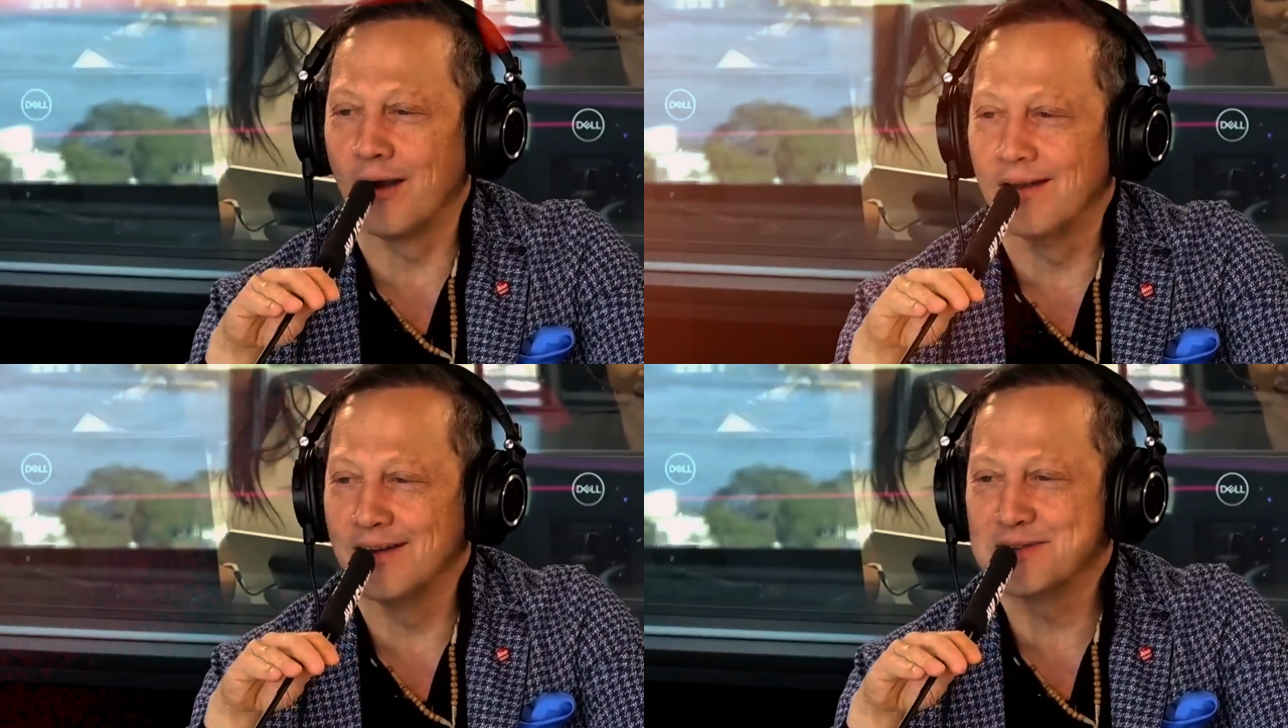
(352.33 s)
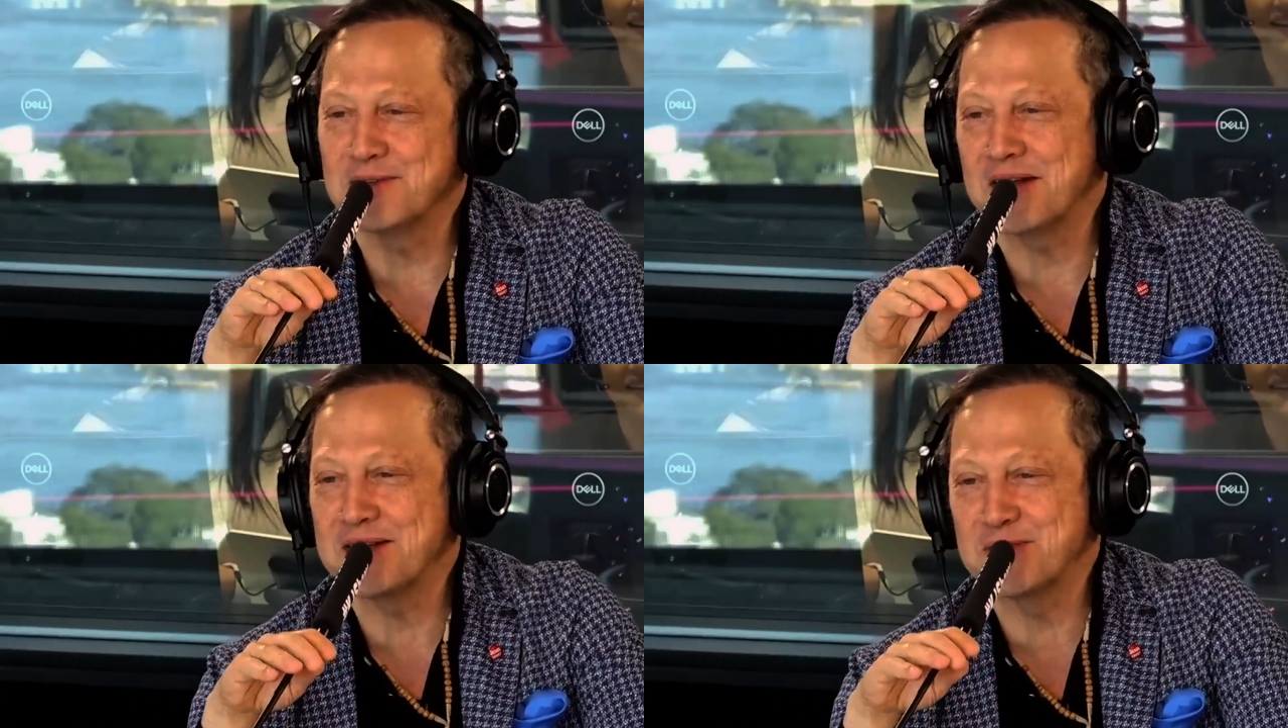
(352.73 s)
And it's
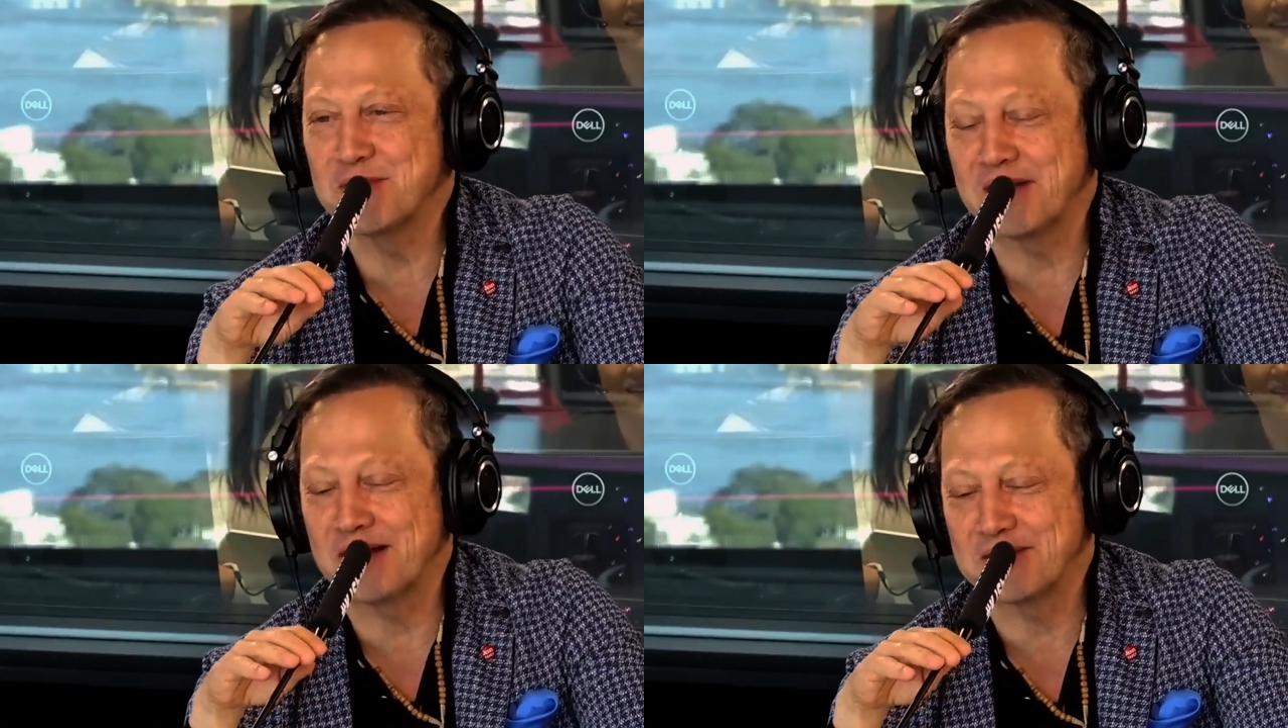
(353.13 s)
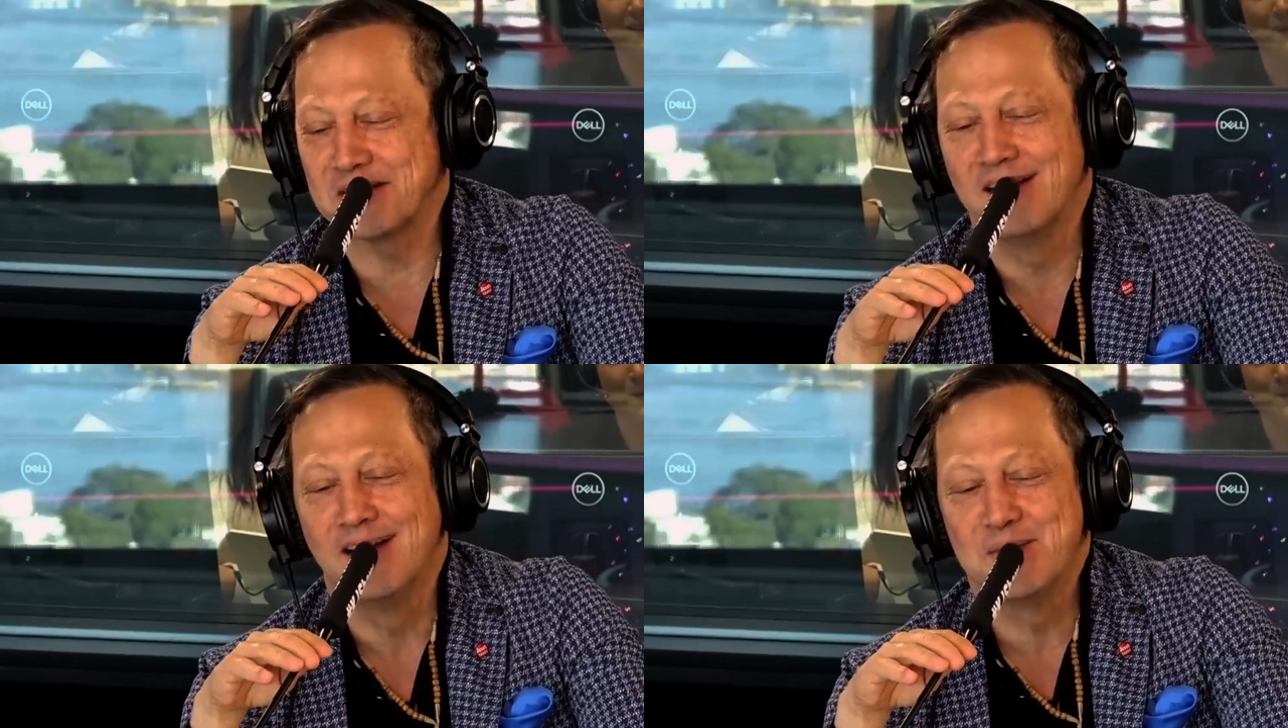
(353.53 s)
a nice movie actually,
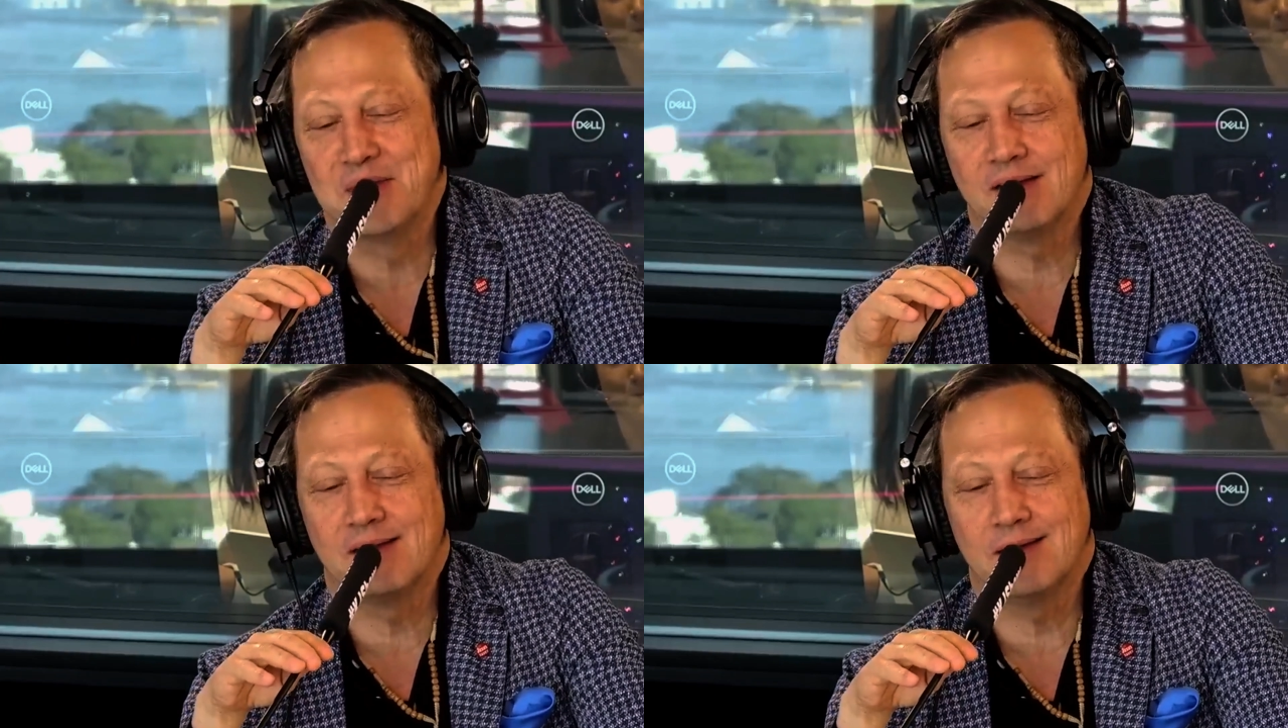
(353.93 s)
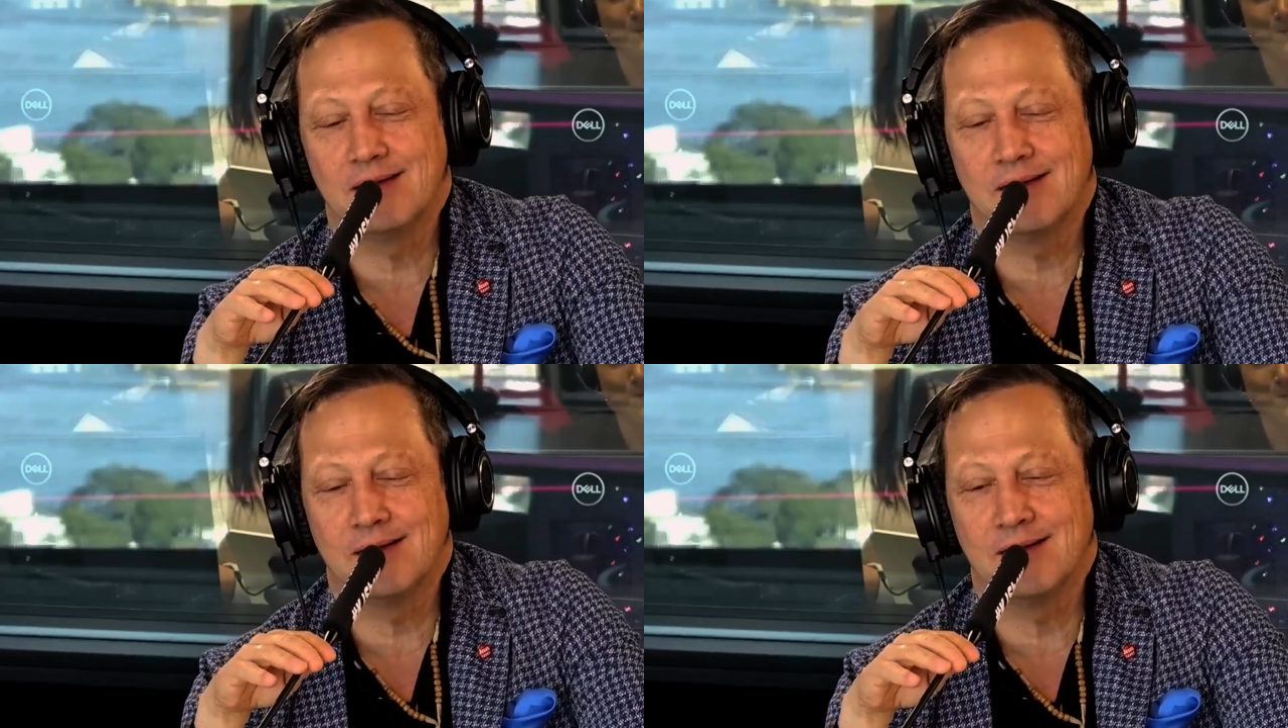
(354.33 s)
but the